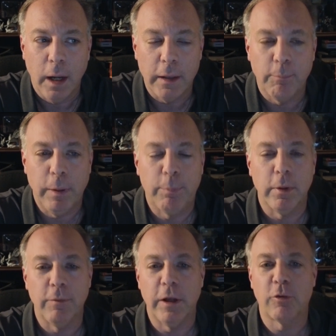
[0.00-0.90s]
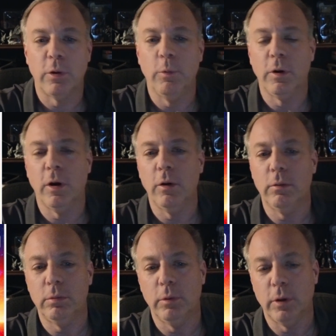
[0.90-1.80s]
I think people eventually will
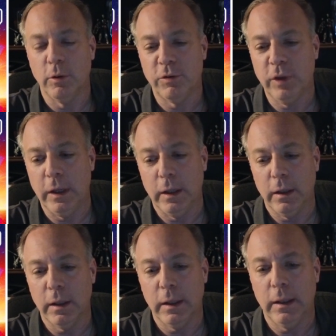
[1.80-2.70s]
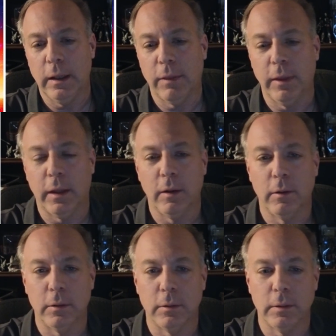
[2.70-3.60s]
go will go see it, and I think
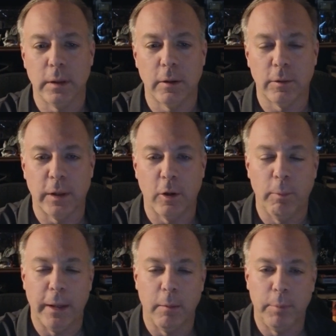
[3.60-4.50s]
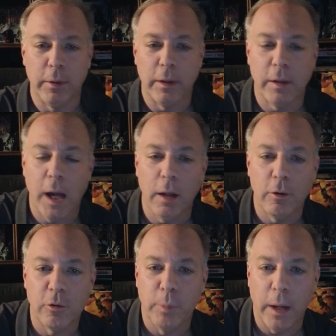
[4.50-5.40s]
it'll I don't think it'll make a billion
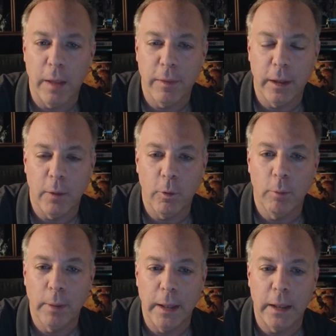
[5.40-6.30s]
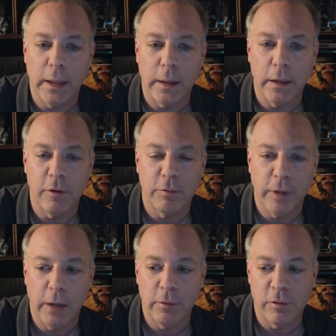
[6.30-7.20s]
dollars, but I think it will make at
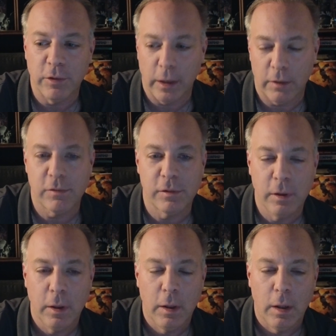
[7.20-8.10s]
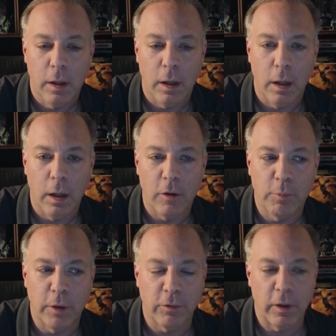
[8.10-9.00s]
least five or six, uh,
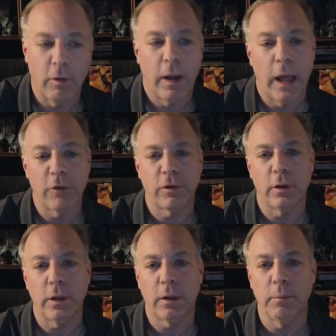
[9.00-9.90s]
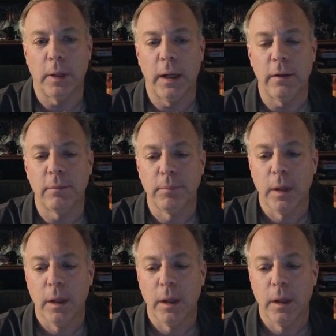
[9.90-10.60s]
especially internationally combined.